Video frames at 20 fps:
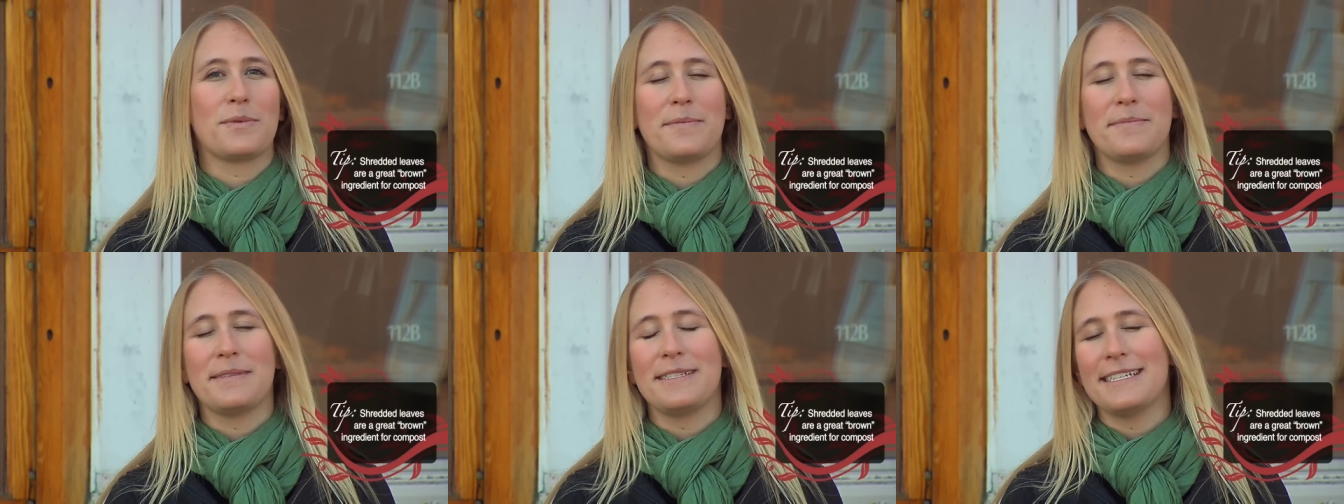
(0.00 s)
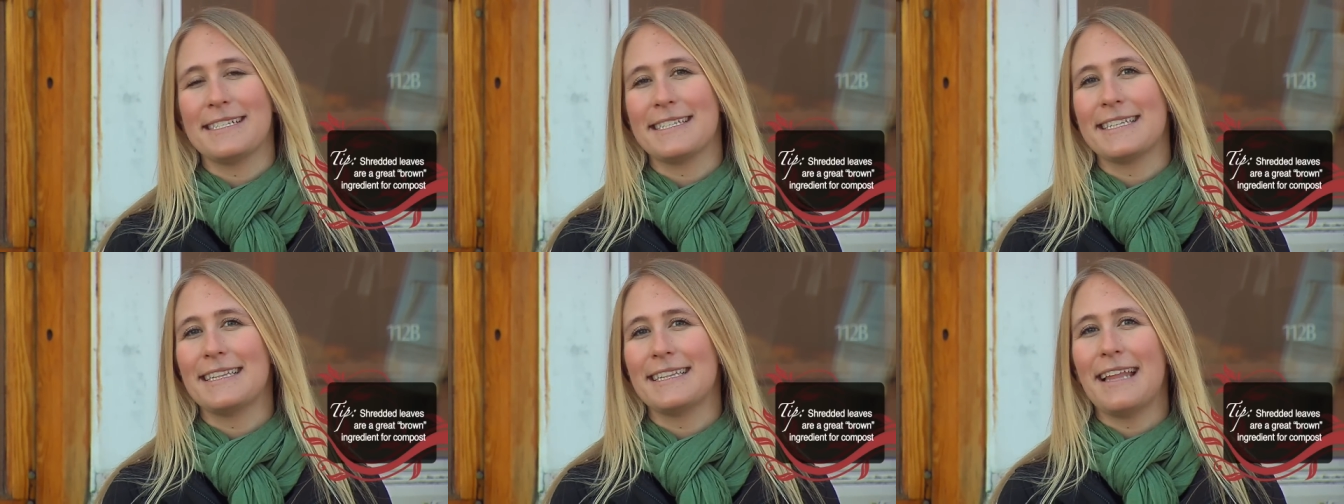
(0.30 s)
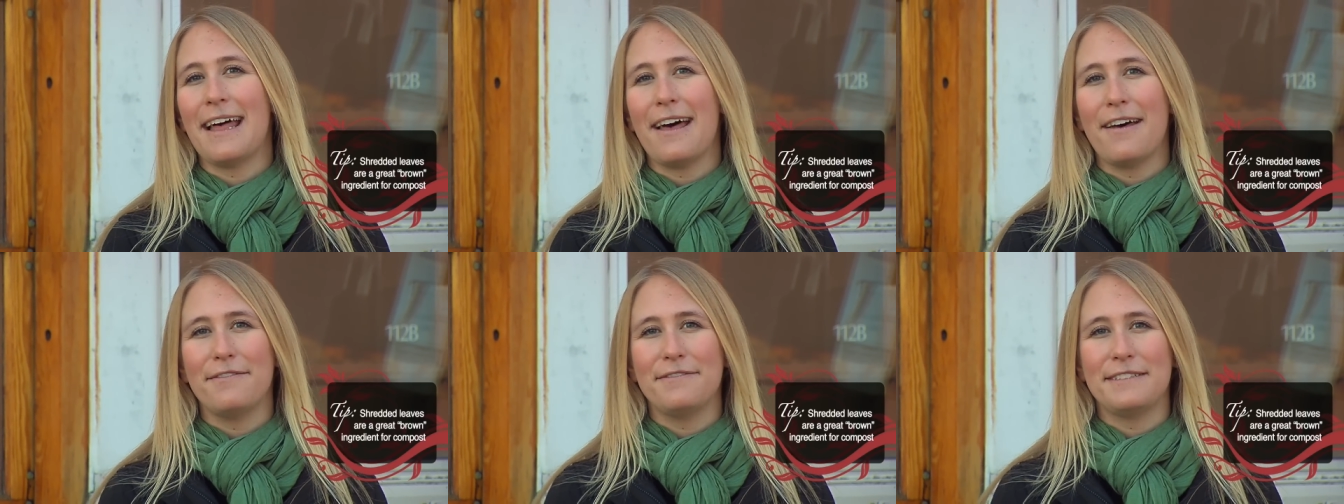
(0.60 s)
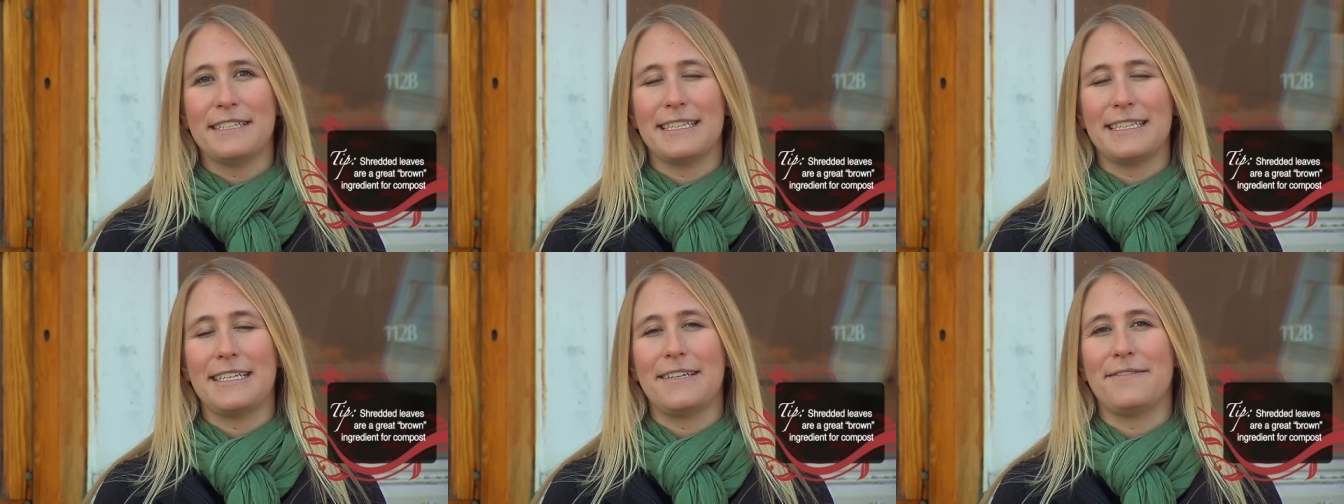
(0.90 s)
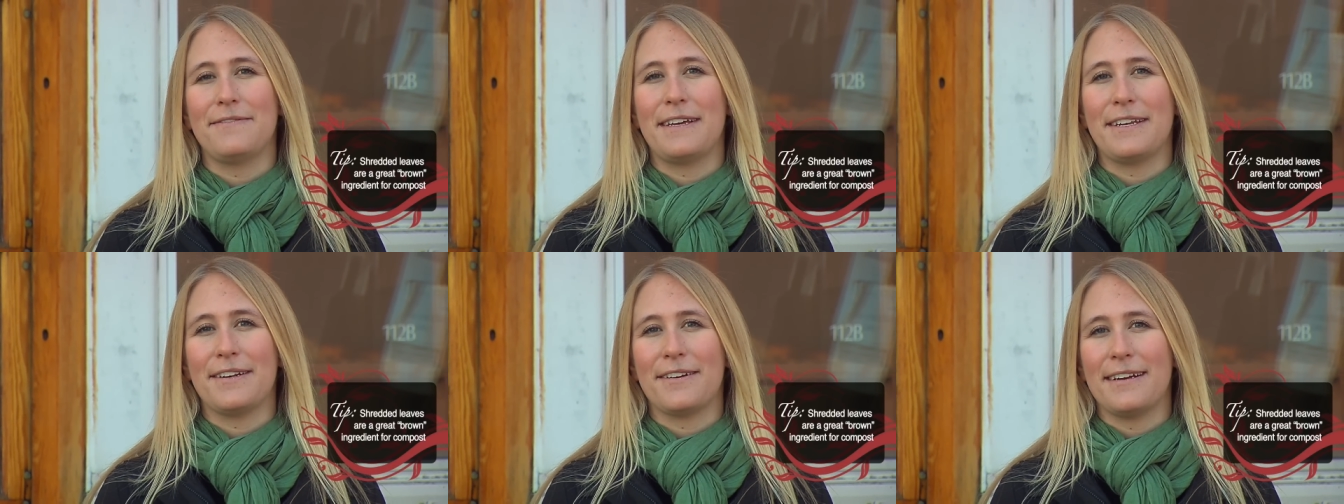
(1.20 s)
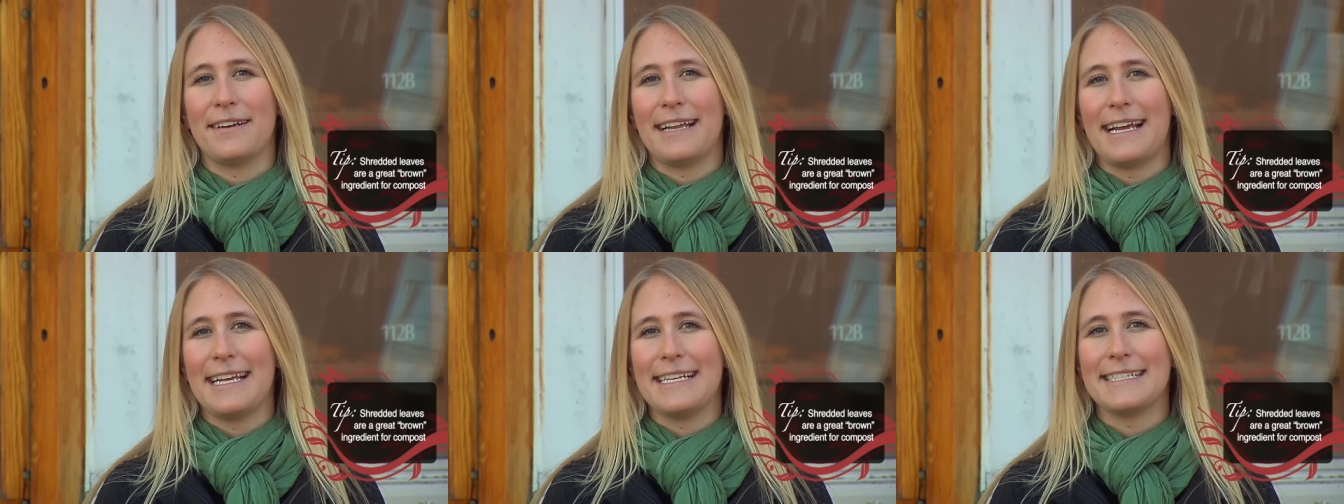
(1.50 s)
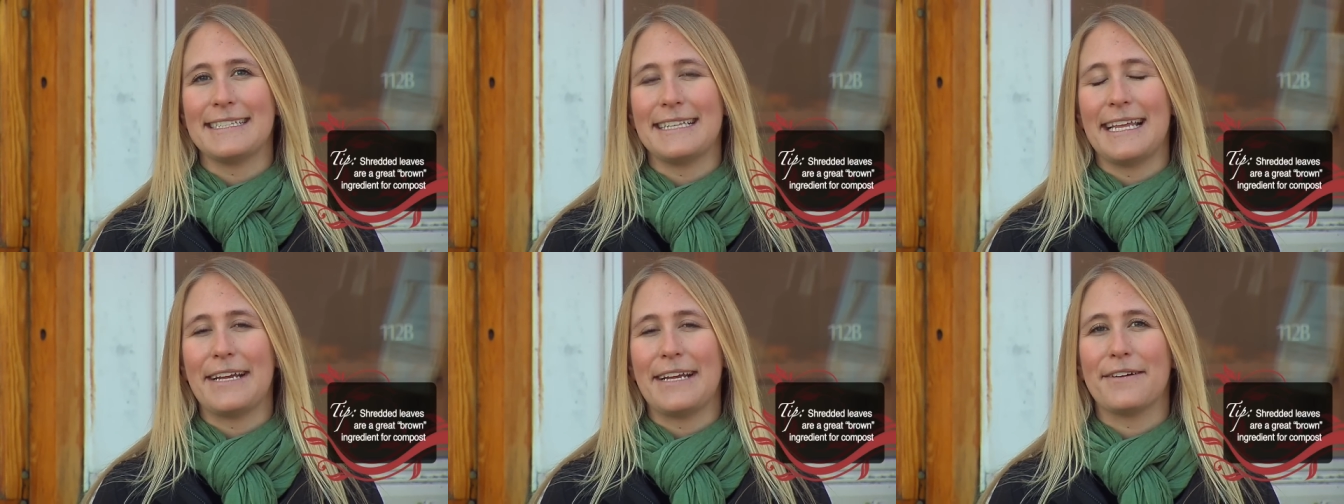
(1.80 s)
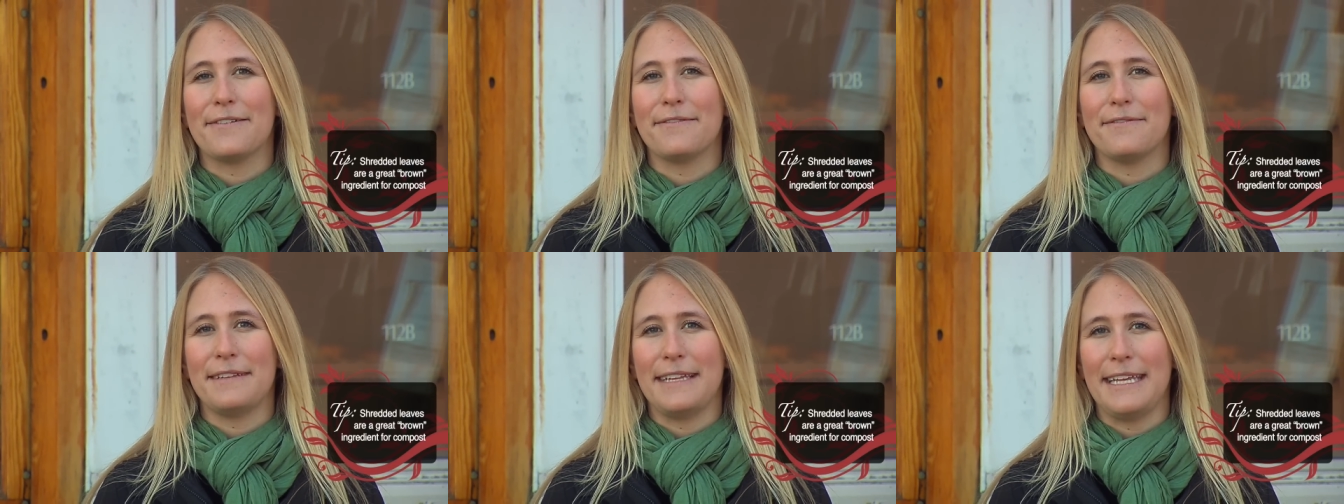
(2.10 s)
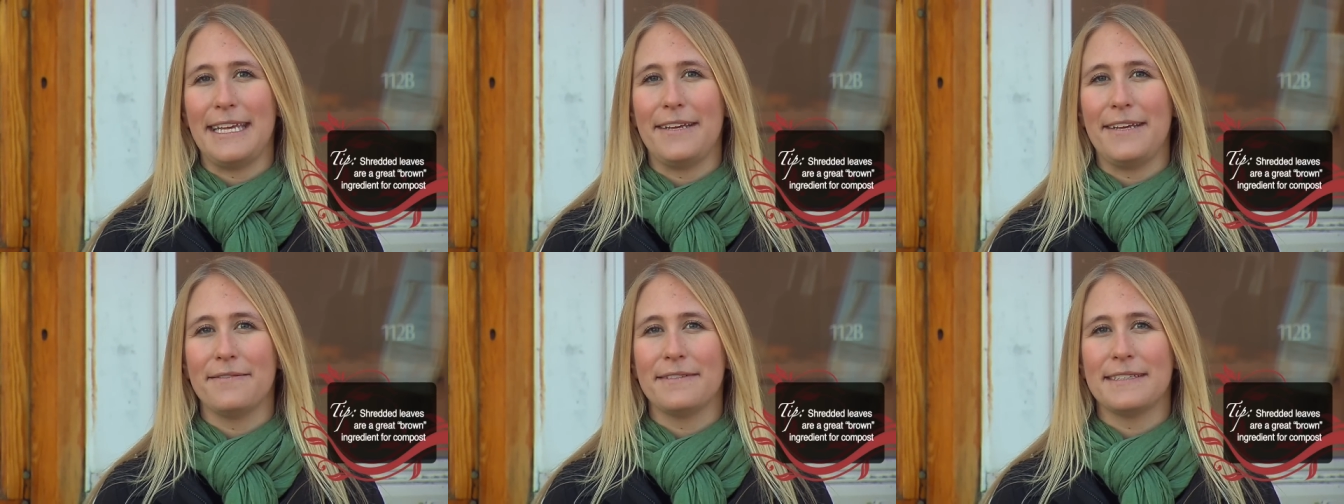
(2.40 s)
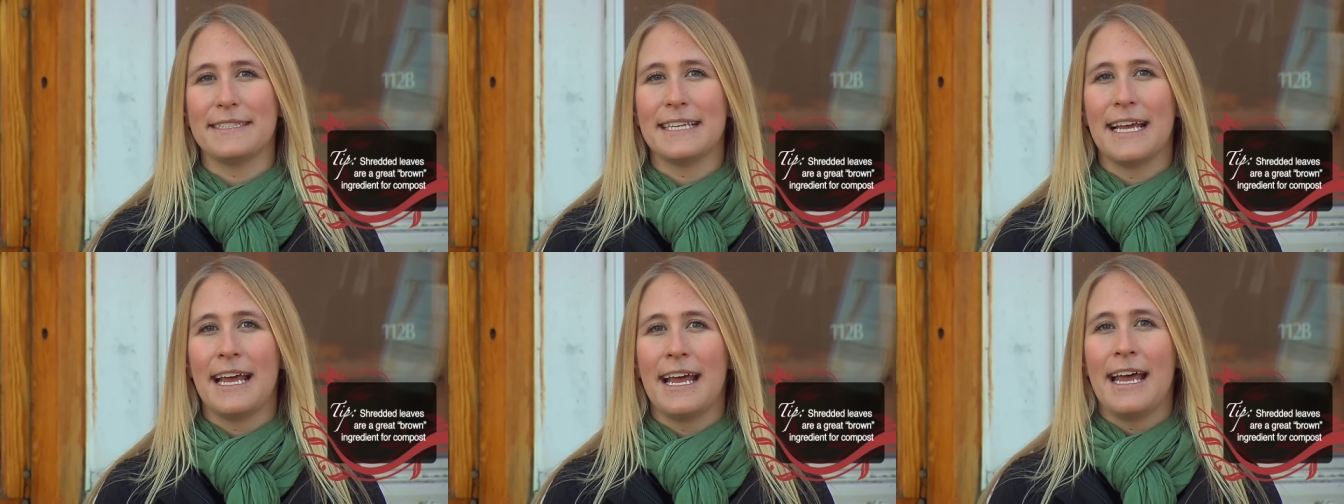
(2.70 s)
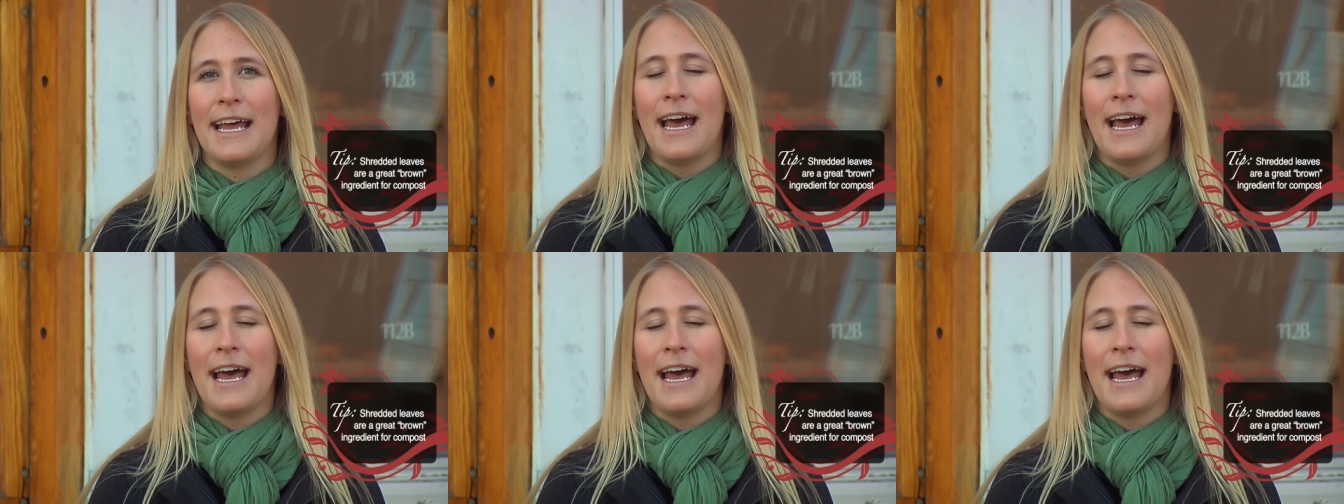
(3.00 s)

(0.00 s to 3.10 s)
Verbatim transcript: Worms just love to live under a nice layer of leaves.